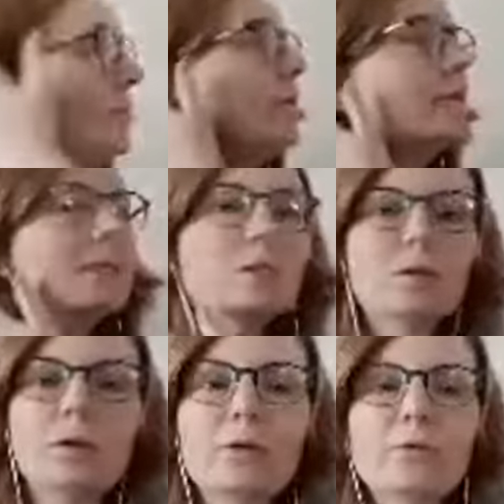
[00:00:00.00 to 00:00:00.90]
yeah, this is
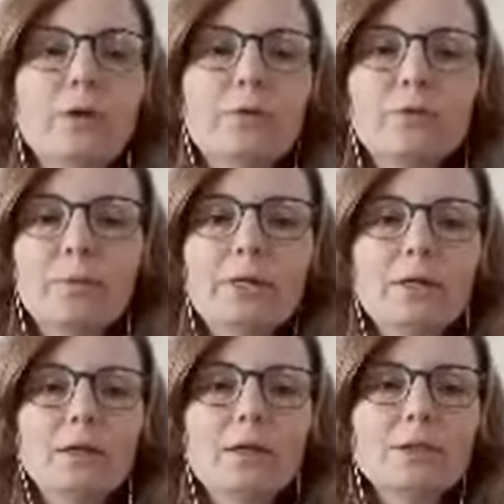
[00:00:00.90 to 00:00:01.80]
no longer fun for me,
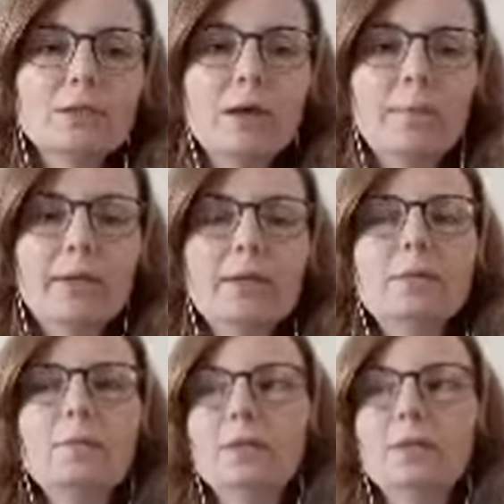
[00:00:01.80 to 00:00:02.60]
I'll I'll stop it.